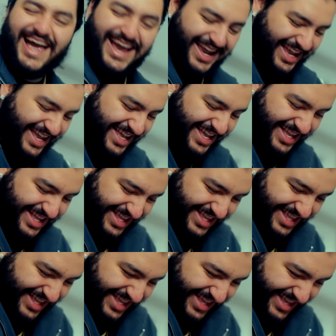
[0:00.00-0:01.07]
Like
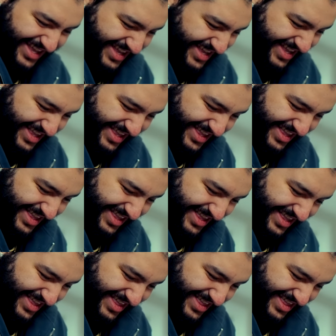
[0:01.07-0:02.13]
you sound real
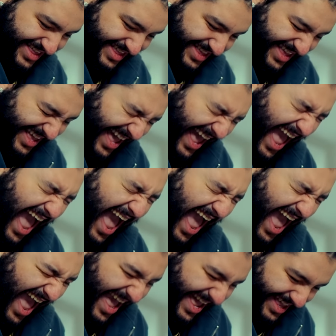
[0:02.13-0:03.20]
pussy right now
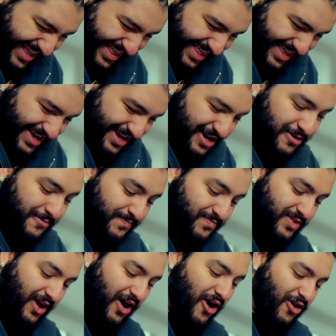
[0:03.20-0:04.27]

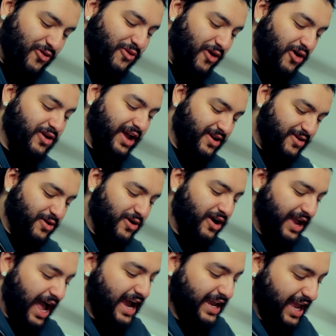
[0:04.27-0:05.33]
oh, okay,
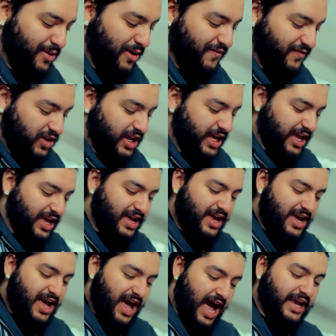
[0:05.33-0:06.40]
okay. I can't wait for you. you to, like
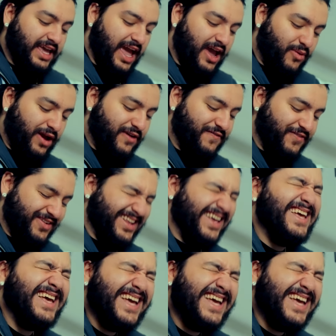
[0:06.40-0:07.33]
Joe Biden. I can't wait for you.